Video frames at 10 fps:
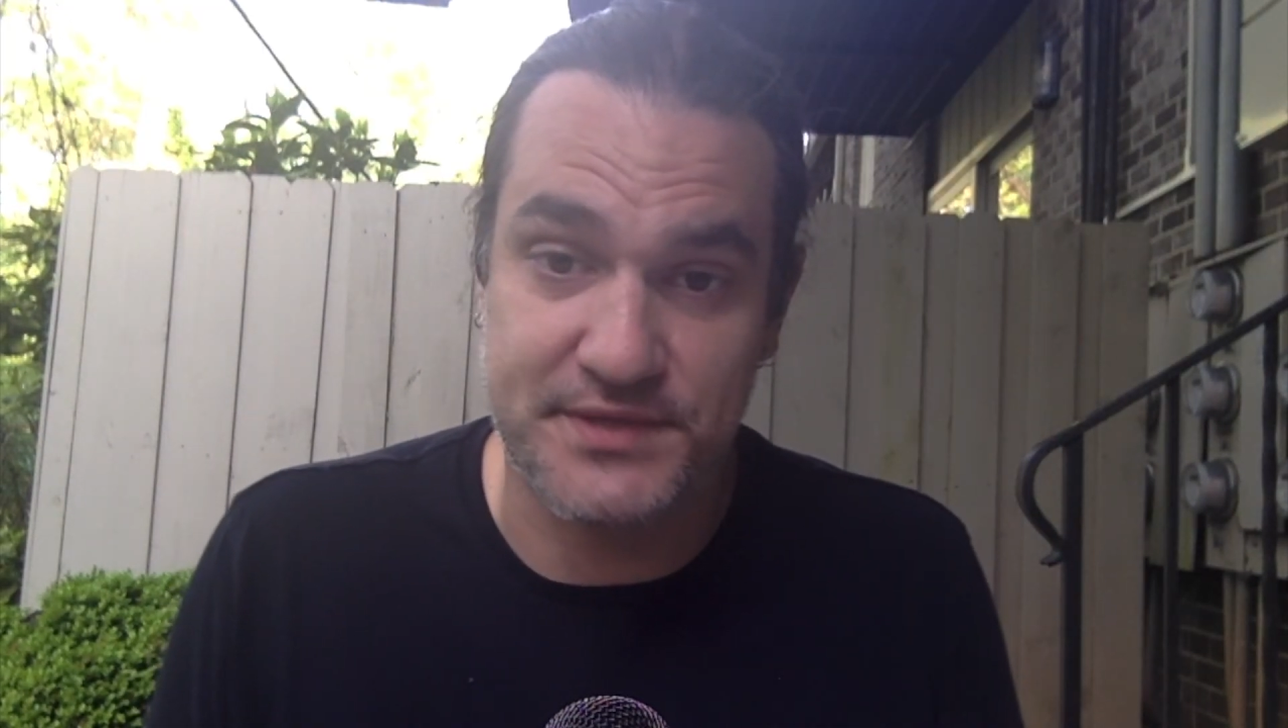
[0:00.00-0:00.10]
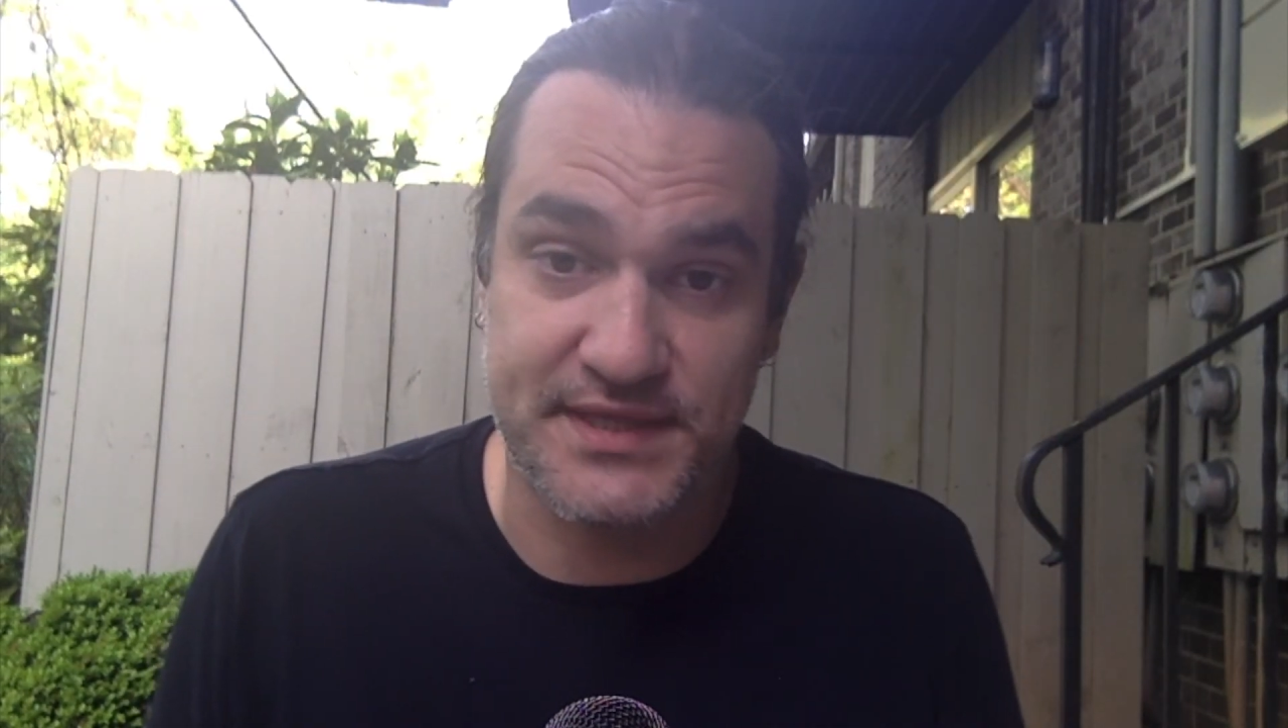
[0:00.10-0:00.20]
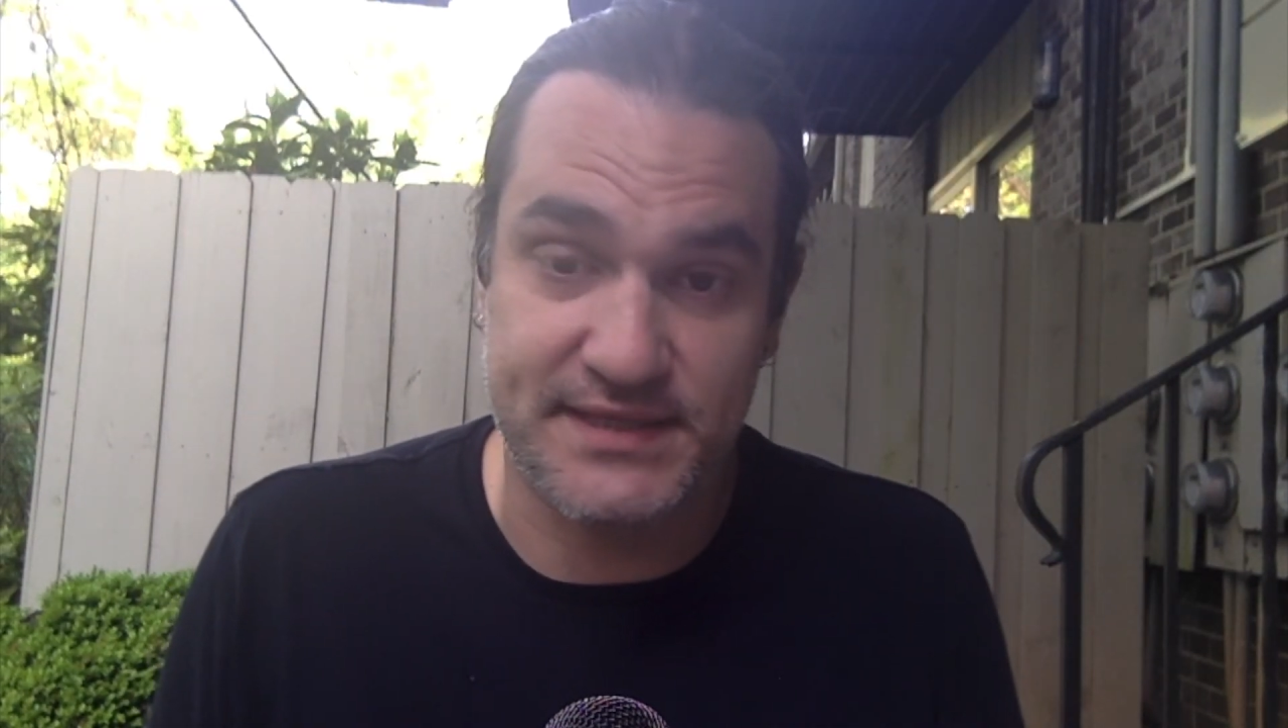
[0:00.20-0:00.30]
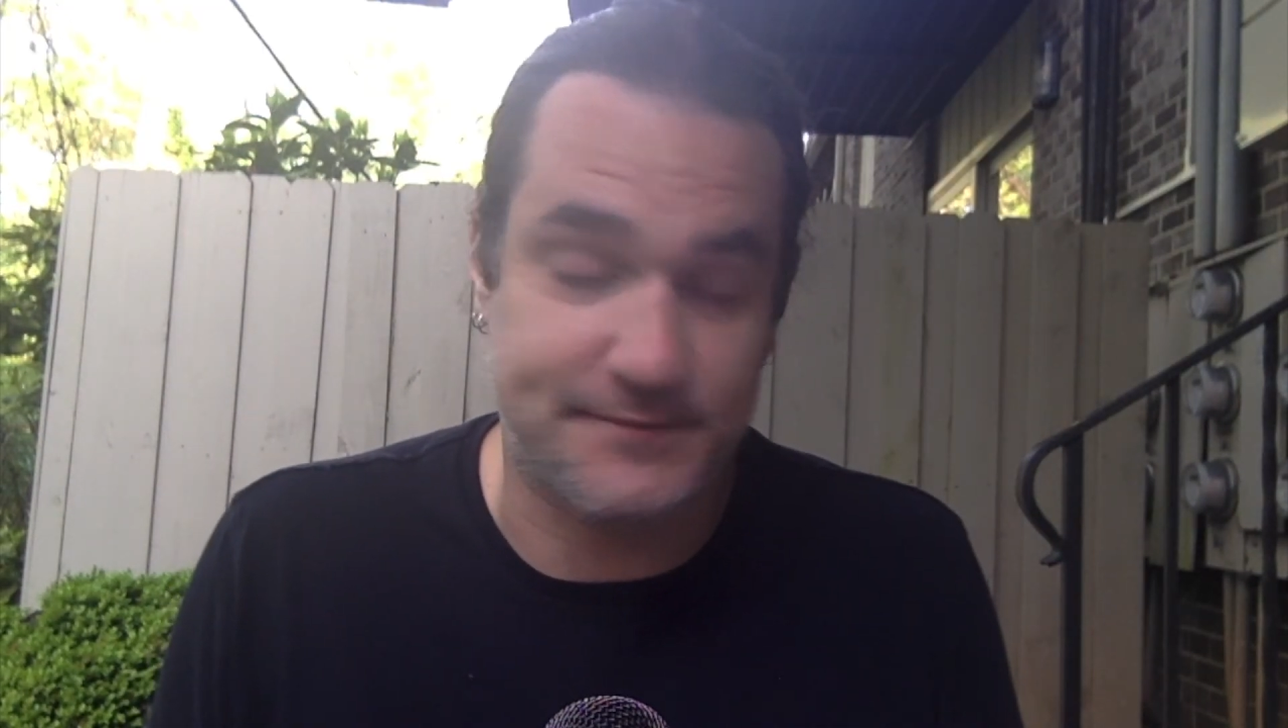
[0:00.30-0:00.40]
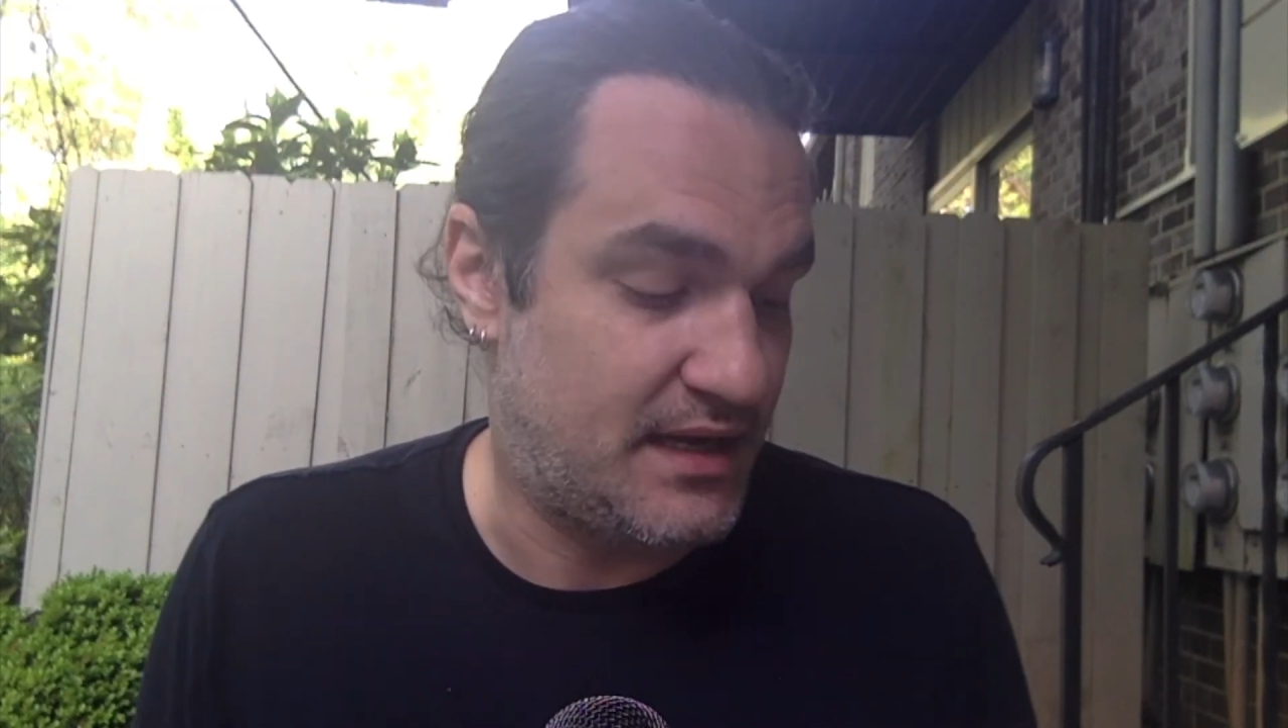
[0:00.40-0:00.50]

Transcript: thing,